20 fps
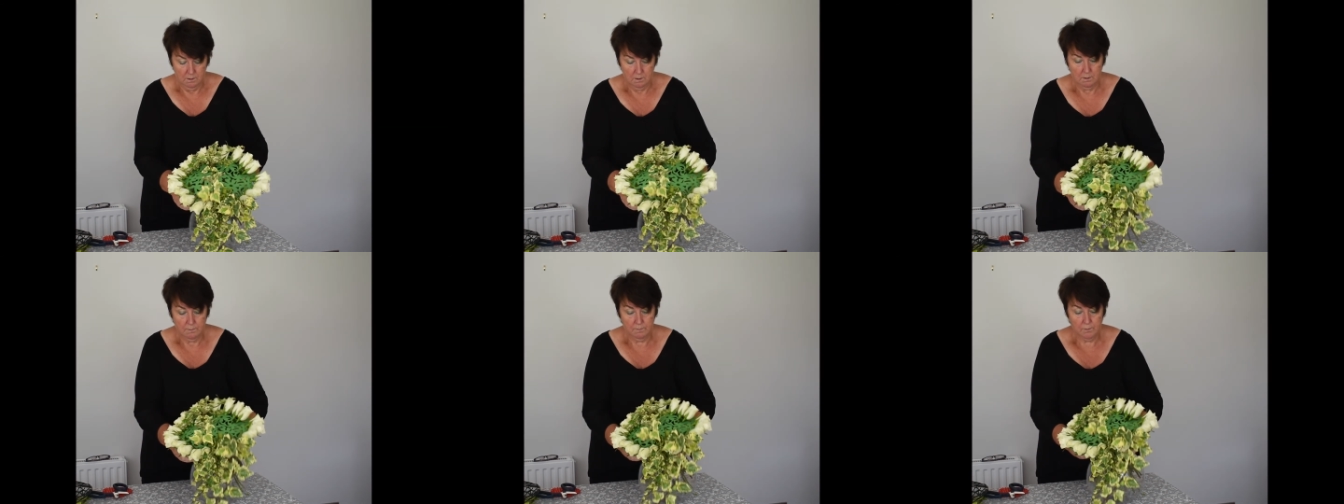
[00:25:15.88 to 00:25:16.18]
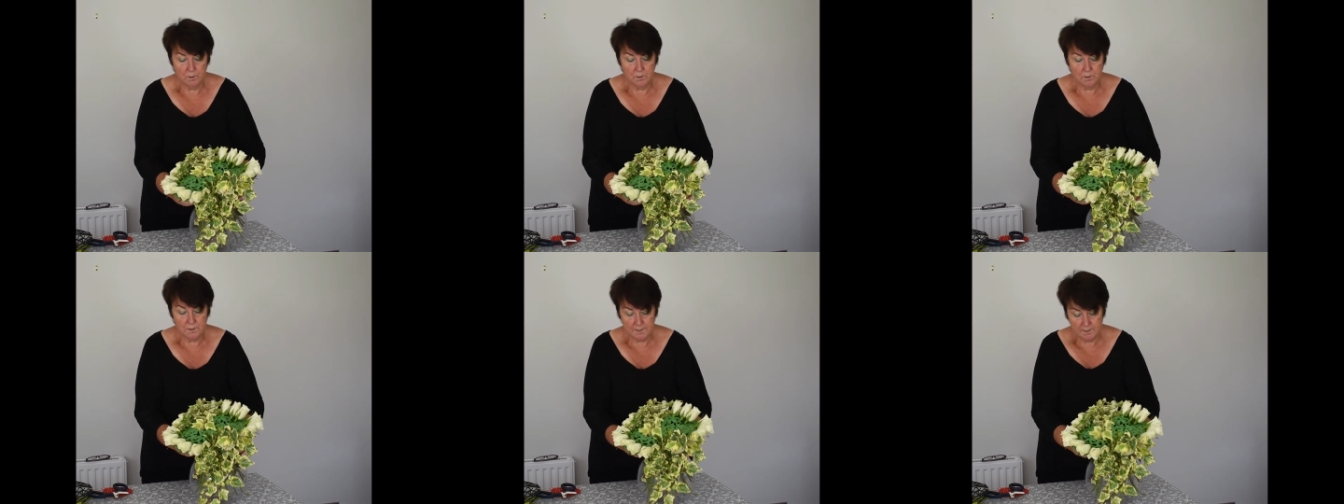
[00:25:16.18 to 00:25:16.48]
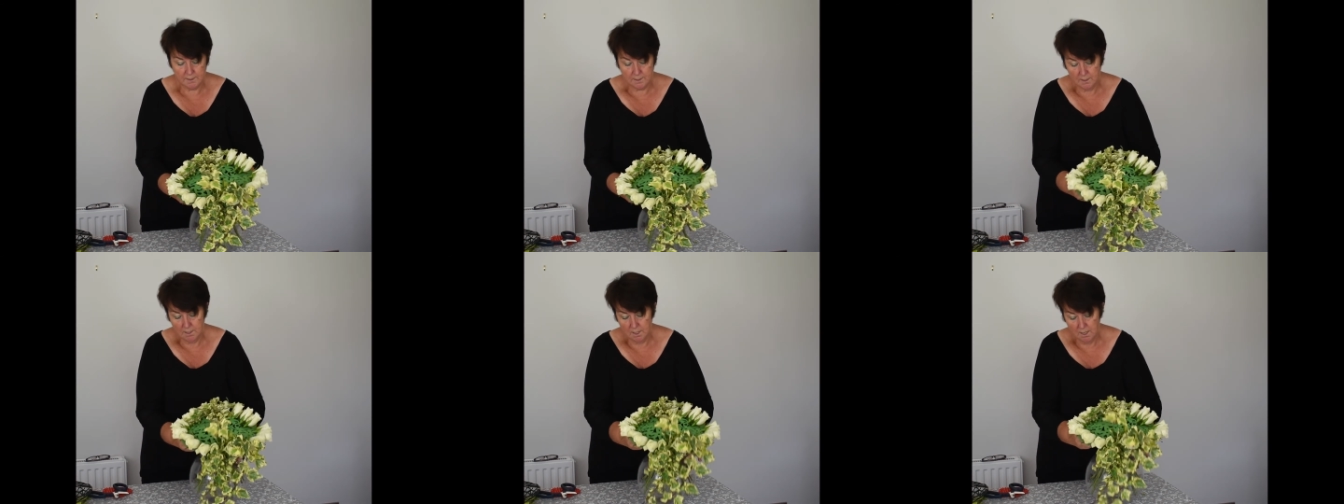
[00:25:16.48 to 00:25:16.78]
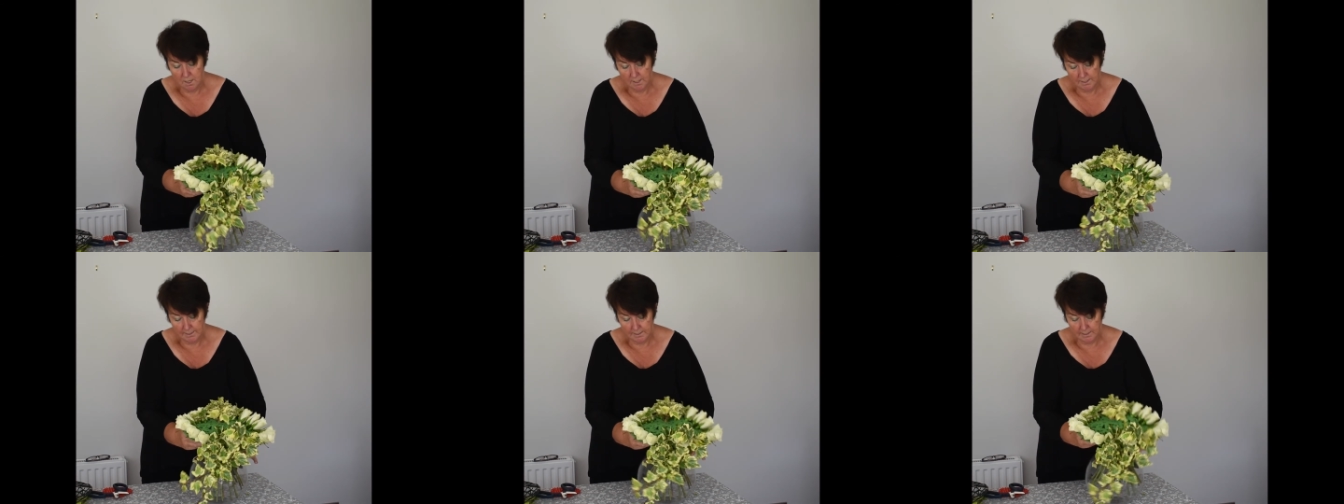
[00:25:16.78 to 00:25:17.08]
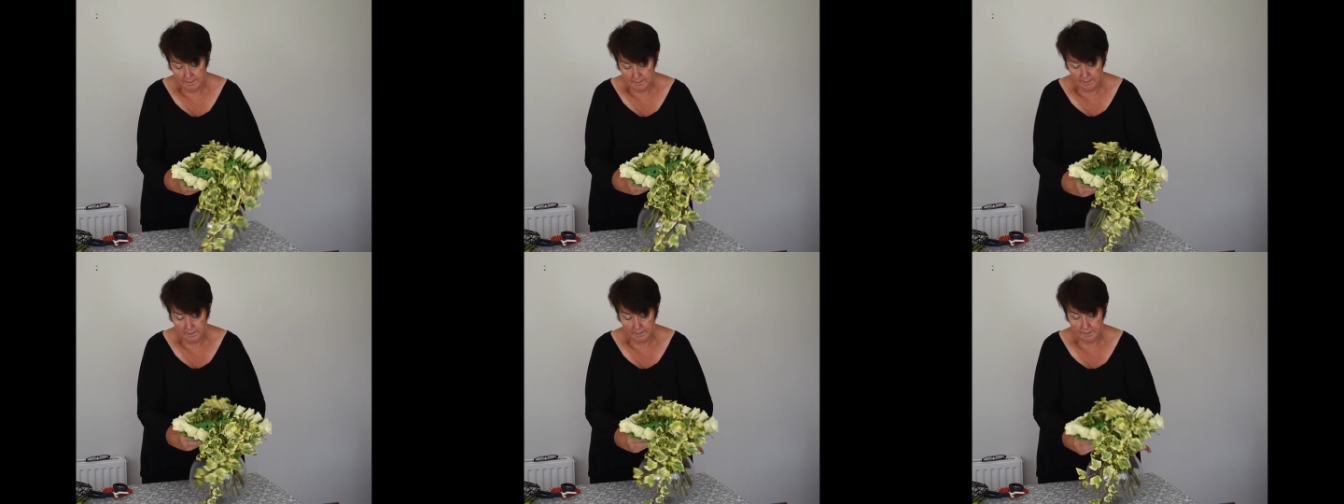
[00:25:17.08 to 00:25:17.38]
I've got a
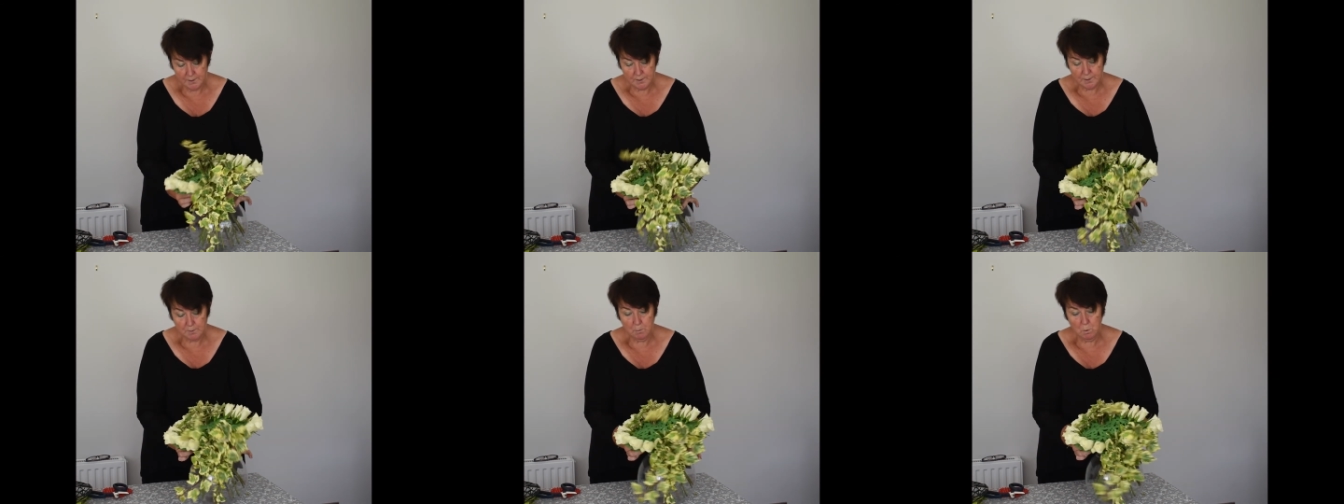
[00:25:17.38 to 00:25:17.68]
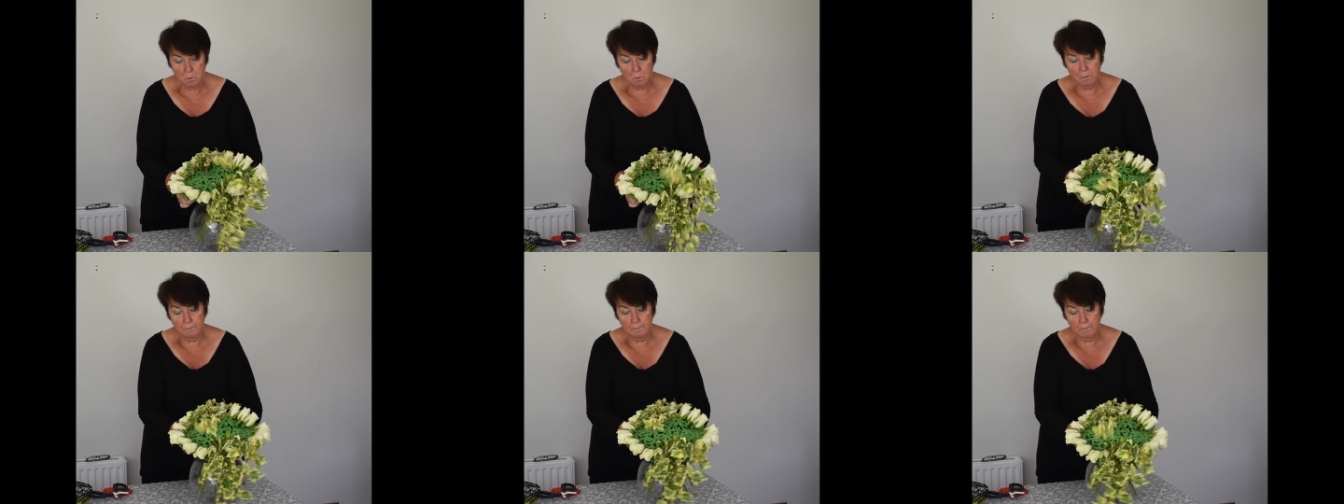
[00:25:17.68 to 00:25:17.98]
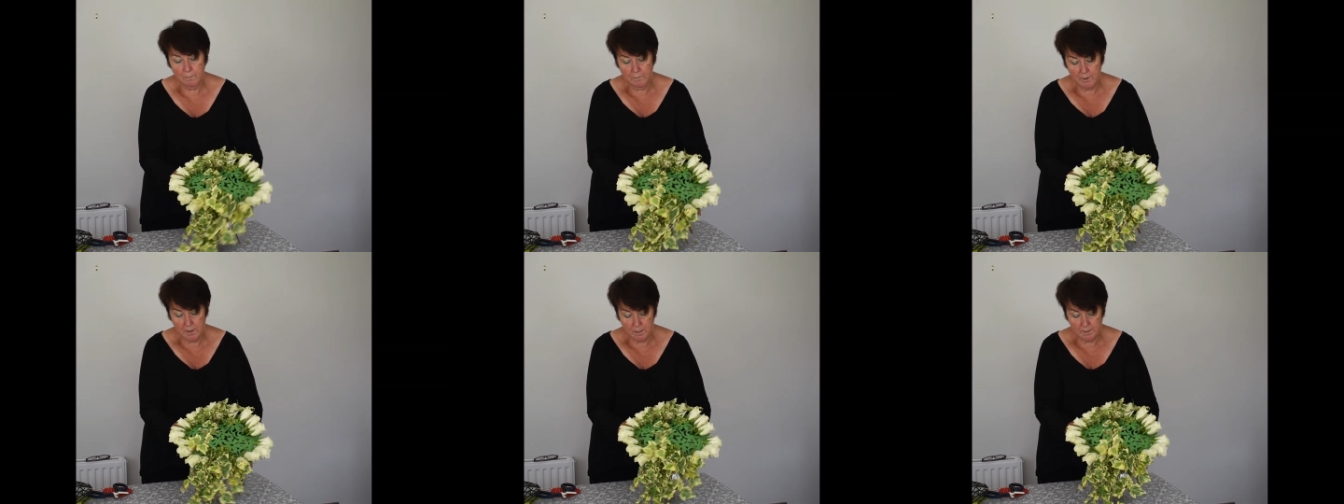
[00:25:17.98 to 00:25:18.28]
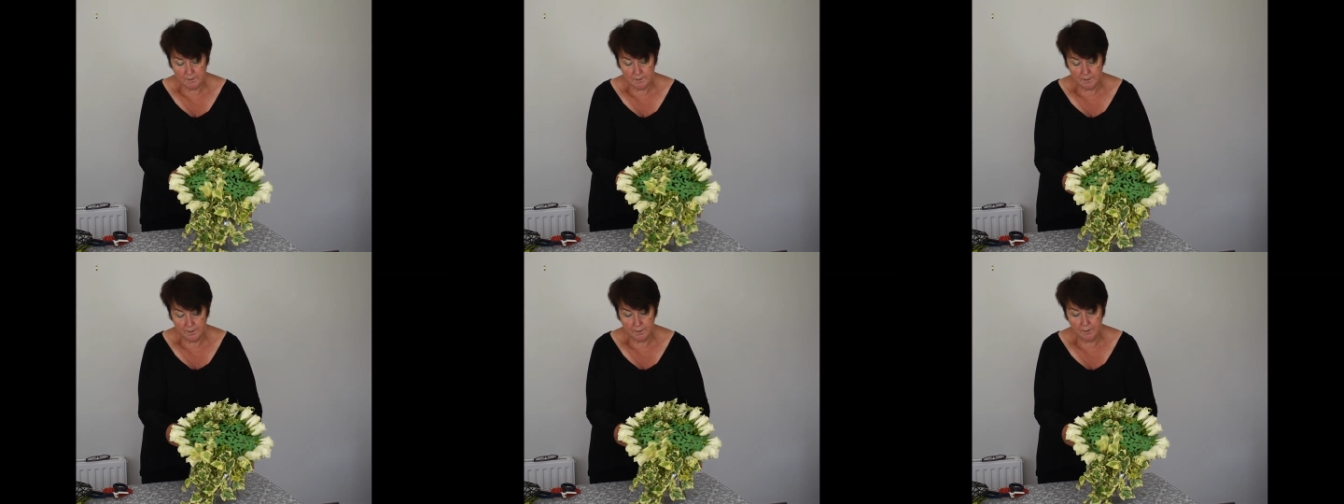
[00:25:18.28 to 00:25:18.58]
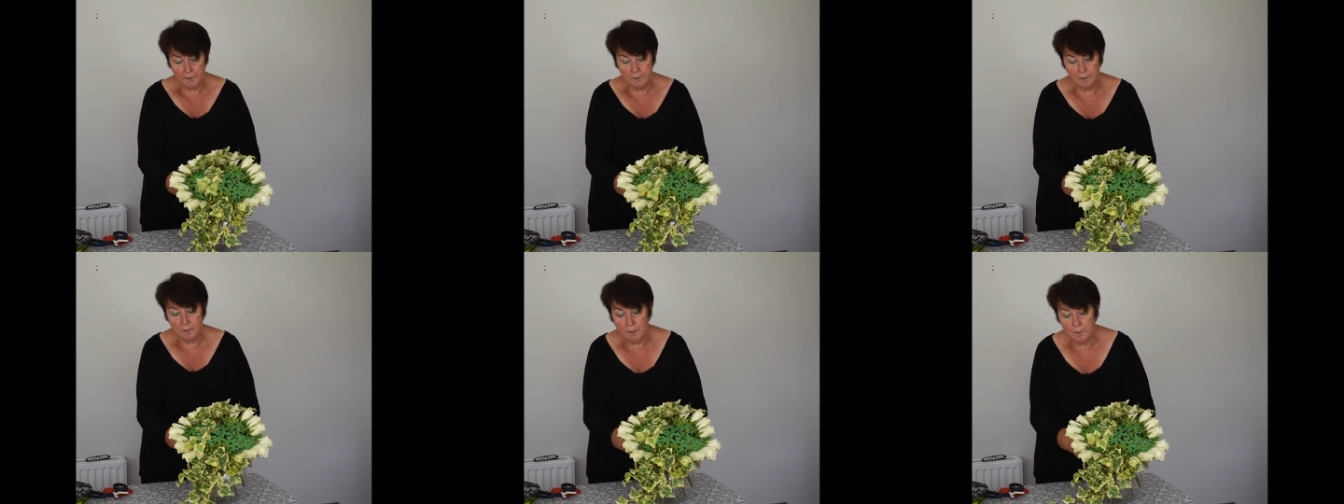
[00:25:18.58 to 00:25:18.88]
slightly smaller vase
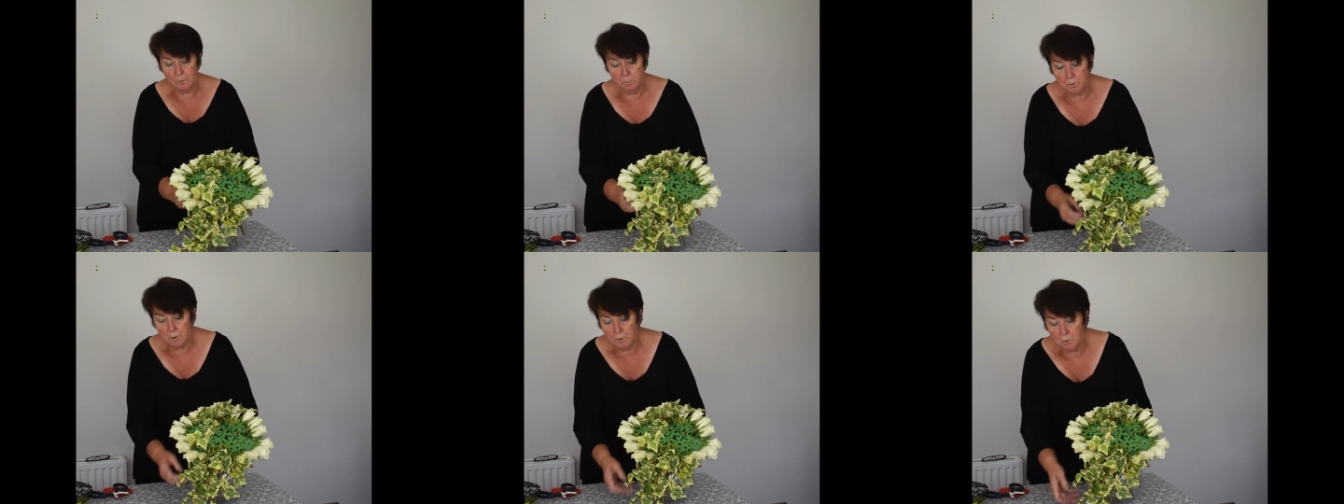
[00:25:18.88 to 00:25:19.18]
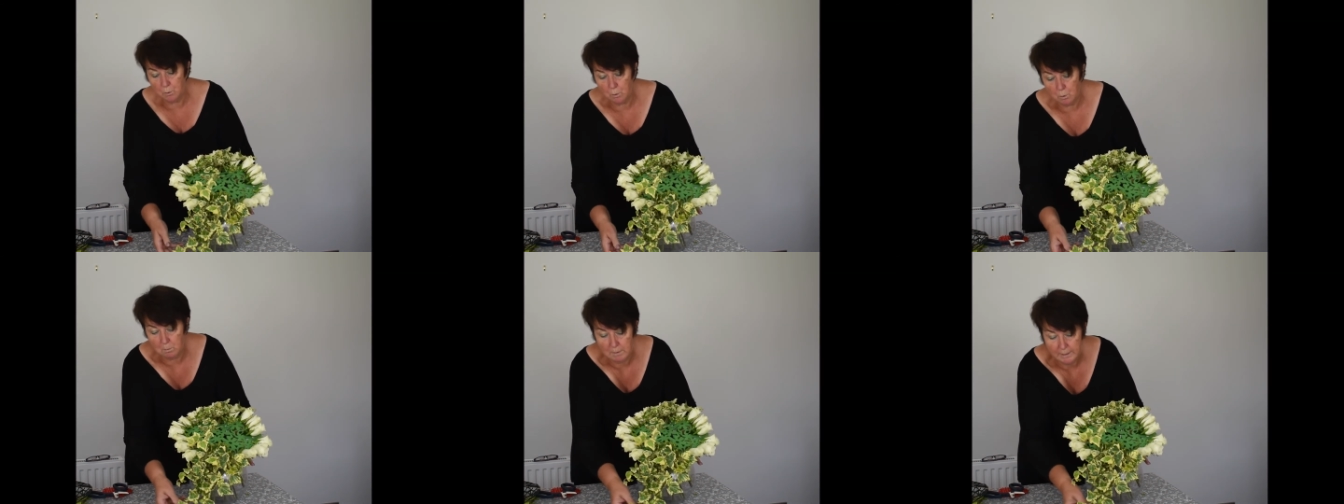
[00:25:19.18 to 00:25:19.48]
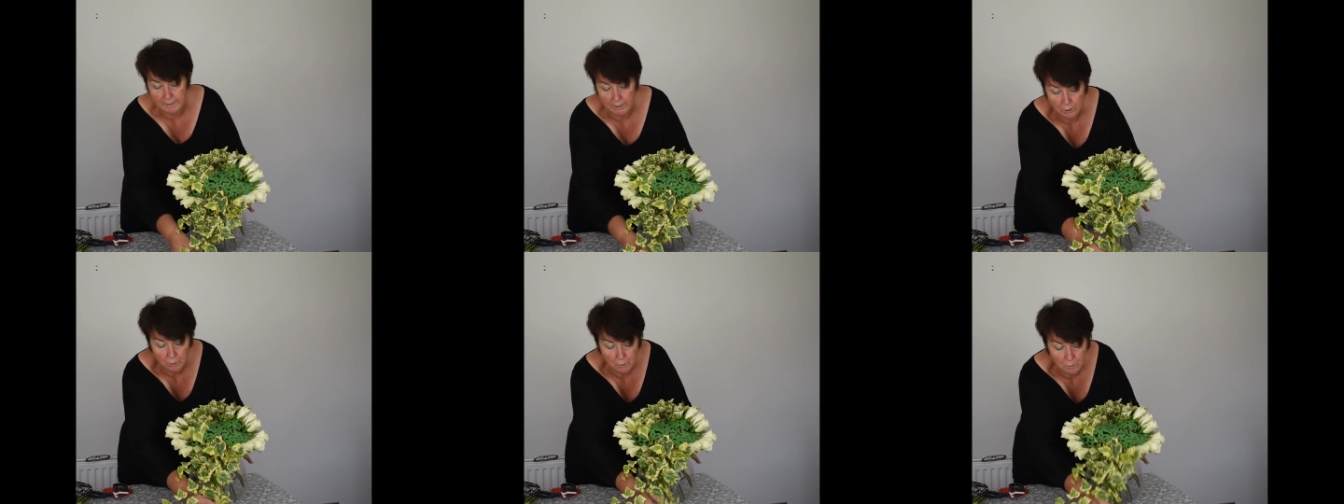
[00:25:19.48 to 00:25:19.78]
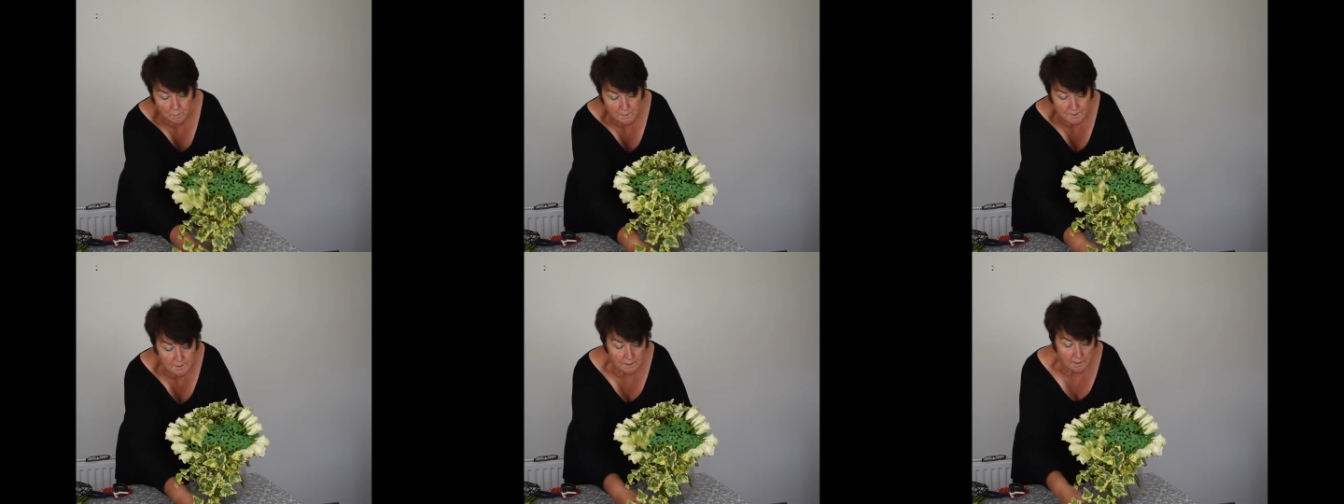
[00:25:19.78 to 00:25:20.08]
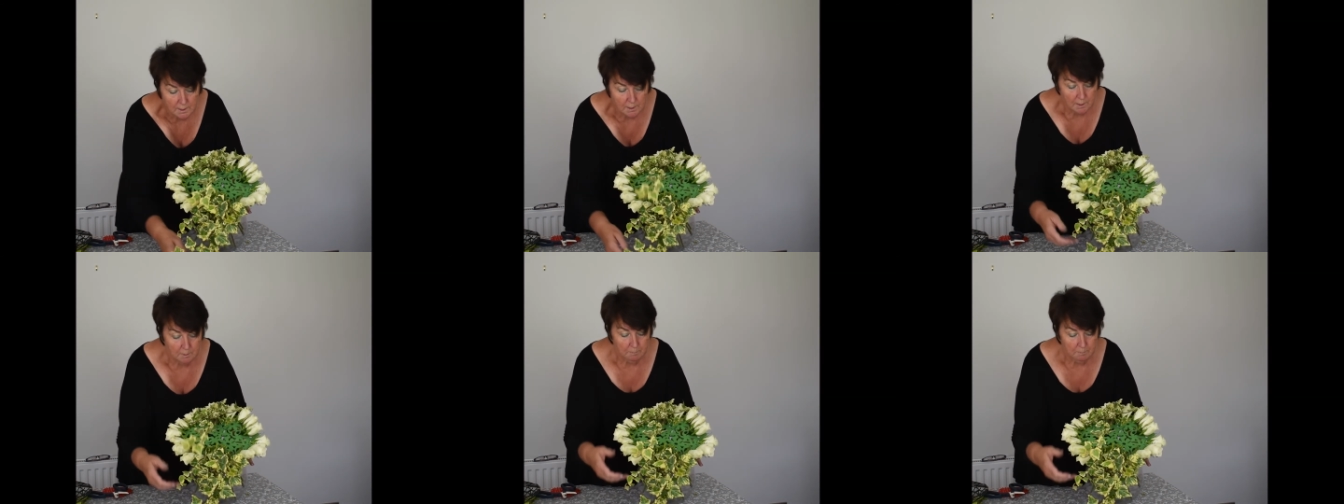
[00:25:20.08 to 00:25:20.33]
than I would normally use,